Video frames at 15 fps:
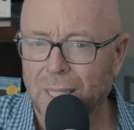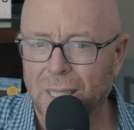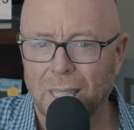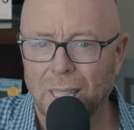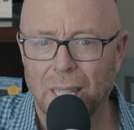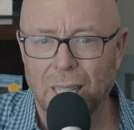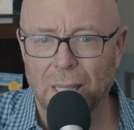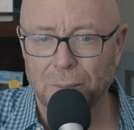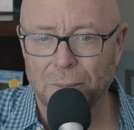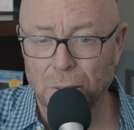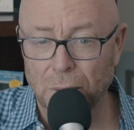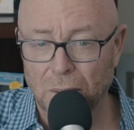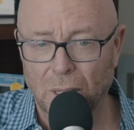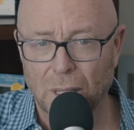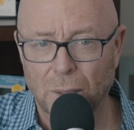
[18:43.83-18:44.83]
And
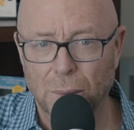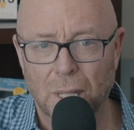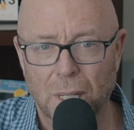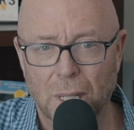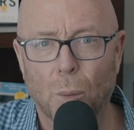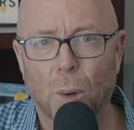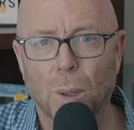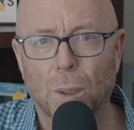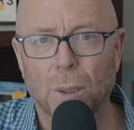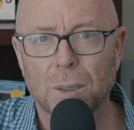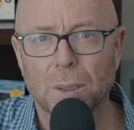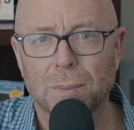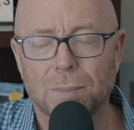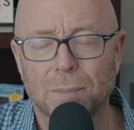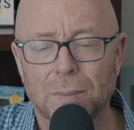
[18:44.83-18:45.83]
we started with our
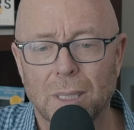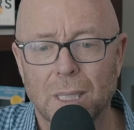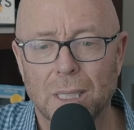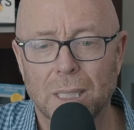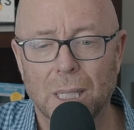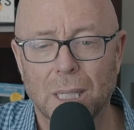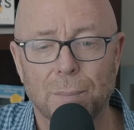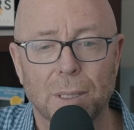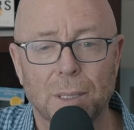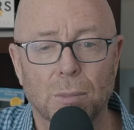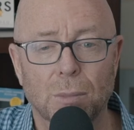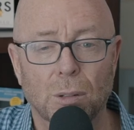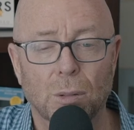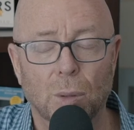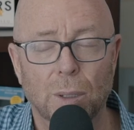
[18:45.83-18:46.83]
world, and the company
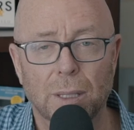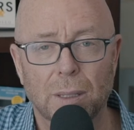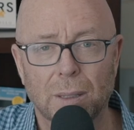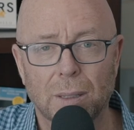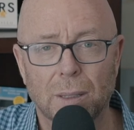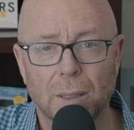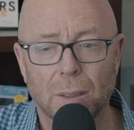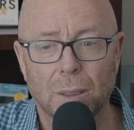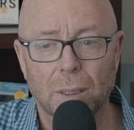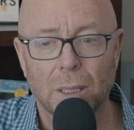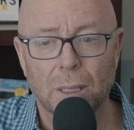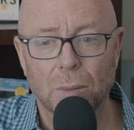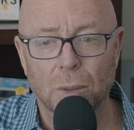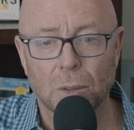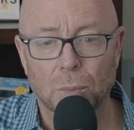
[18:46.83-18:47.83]
we were with
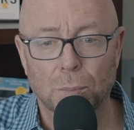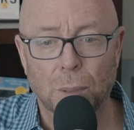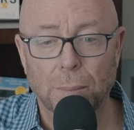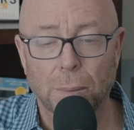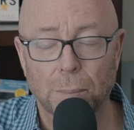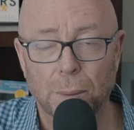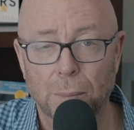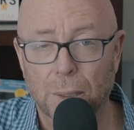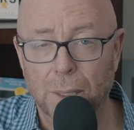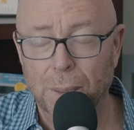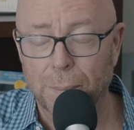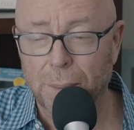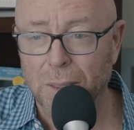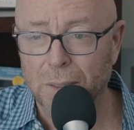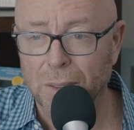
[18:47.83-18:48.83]
was probably one of
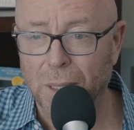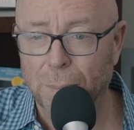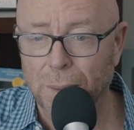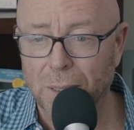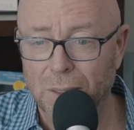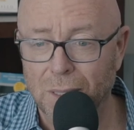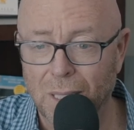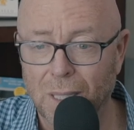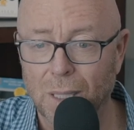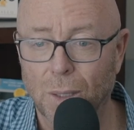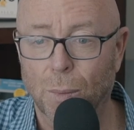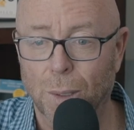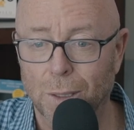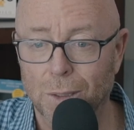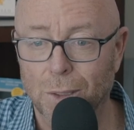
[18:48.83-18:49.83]
the best companies in
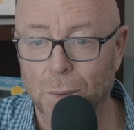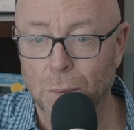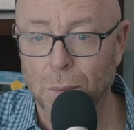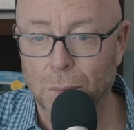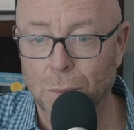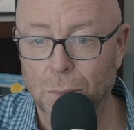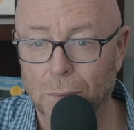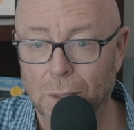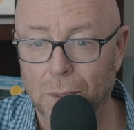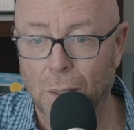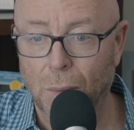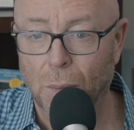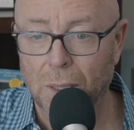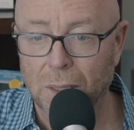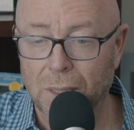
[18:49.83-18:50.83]
the world. So
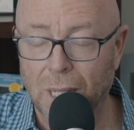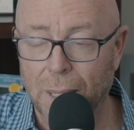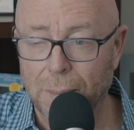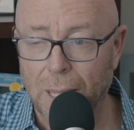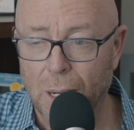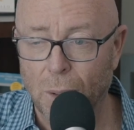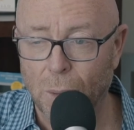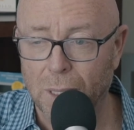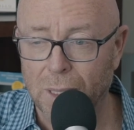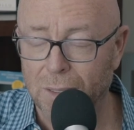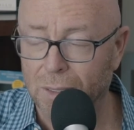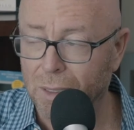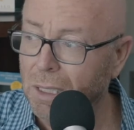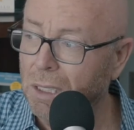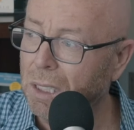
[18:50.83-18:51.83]
at one time, that
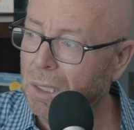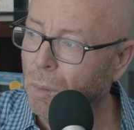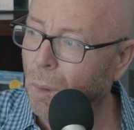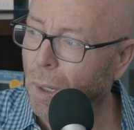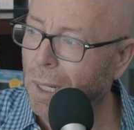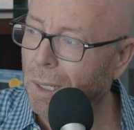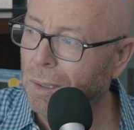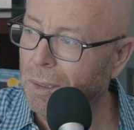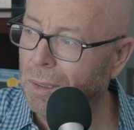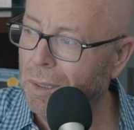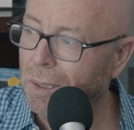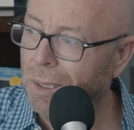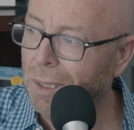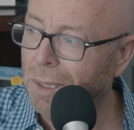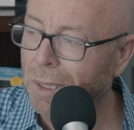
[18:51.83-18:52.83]
organization
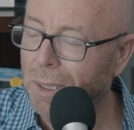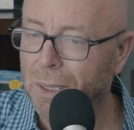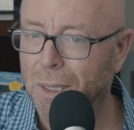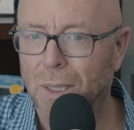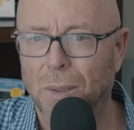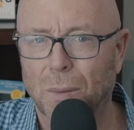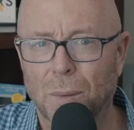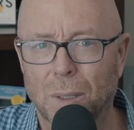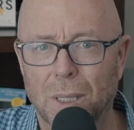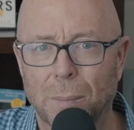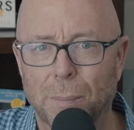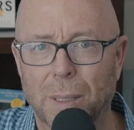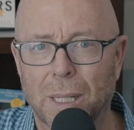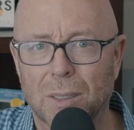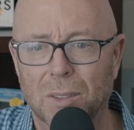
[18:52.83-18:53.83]
was one of
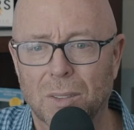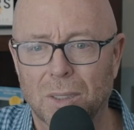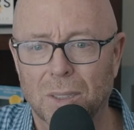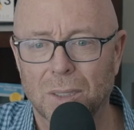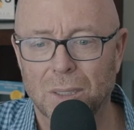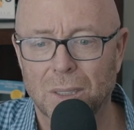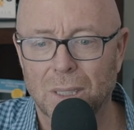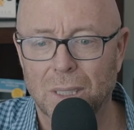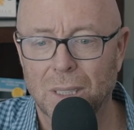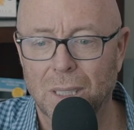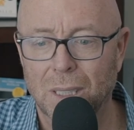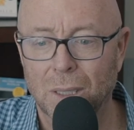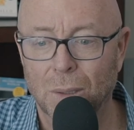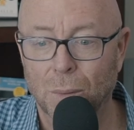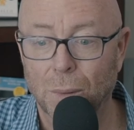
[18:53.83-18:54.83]
the best
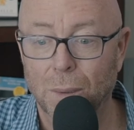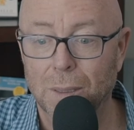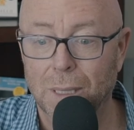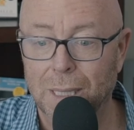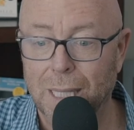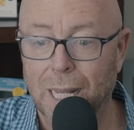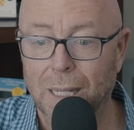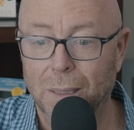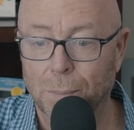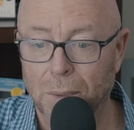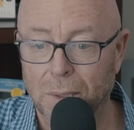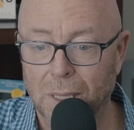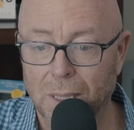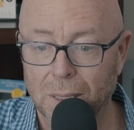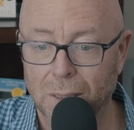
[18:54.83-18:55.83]
in the world at that
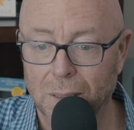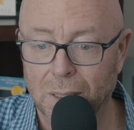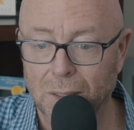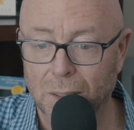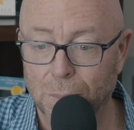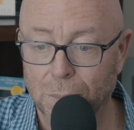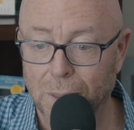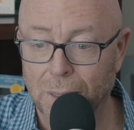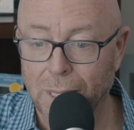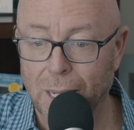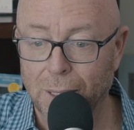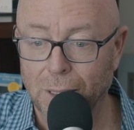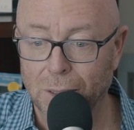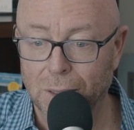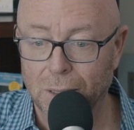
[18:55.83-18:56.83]
particular discipline.
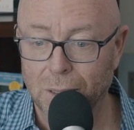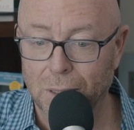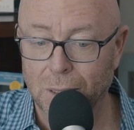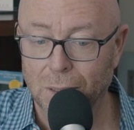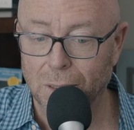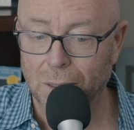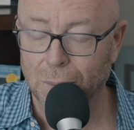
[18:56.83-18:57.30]
Now, here's a here's a